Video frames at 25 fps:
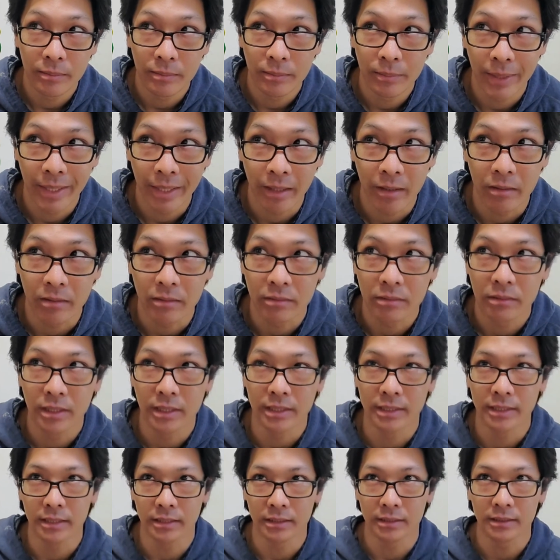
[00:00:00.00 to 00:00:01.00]
pill.
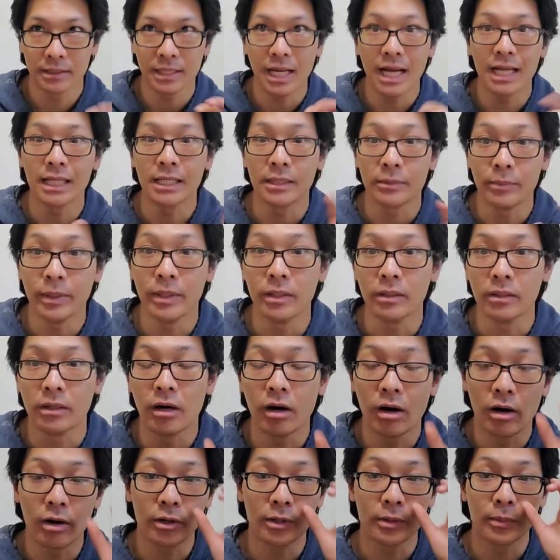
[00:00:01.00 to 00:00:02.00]
It's a solid pill, a
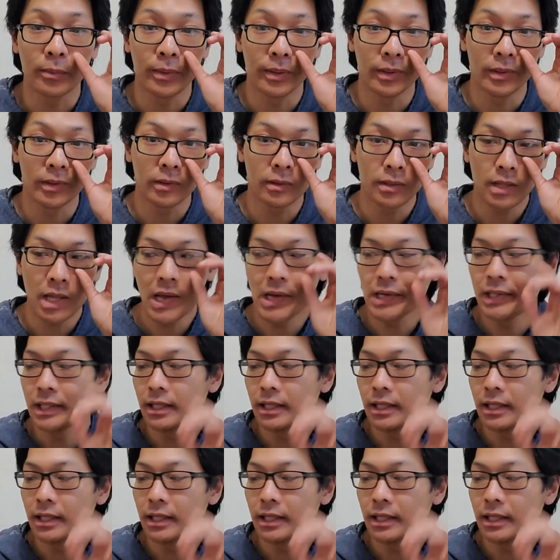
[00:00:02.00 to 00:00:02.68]
hard pill.